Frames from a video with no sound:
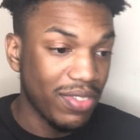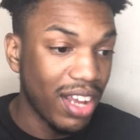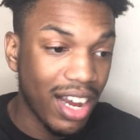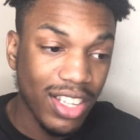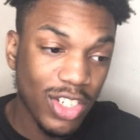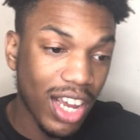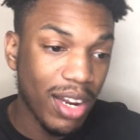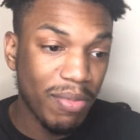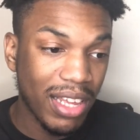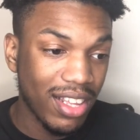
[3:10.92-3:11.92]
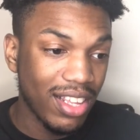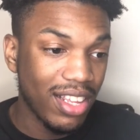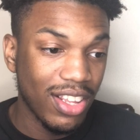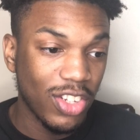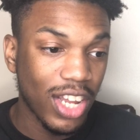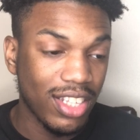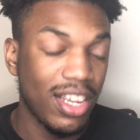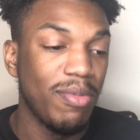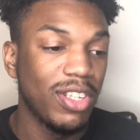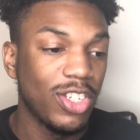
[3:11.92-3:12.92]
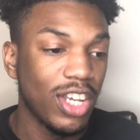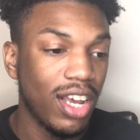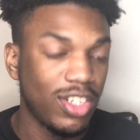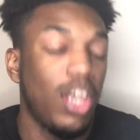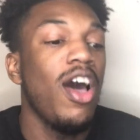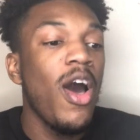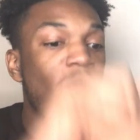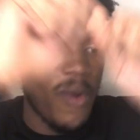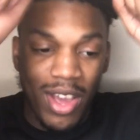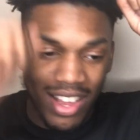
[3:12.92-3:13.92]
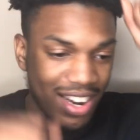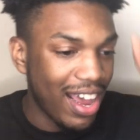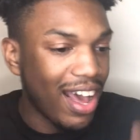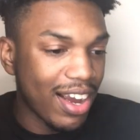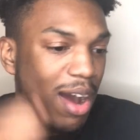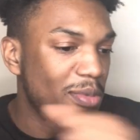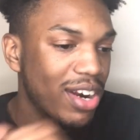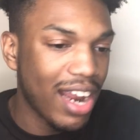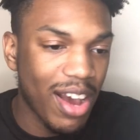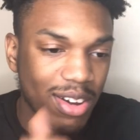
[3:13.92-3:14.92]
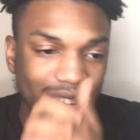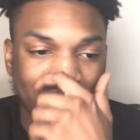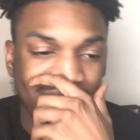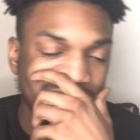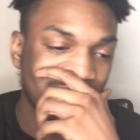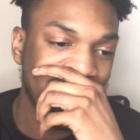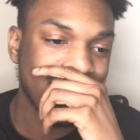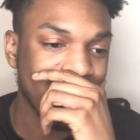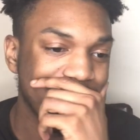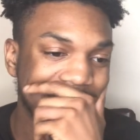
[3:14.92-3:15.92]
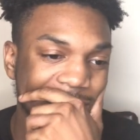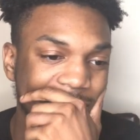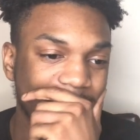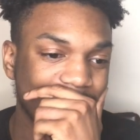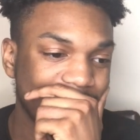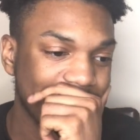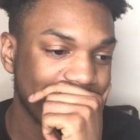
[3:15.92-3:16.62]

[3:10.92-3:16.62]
Nah, he's trying to take me to church. Oh! Nah, come on now. He's trying to take me to church.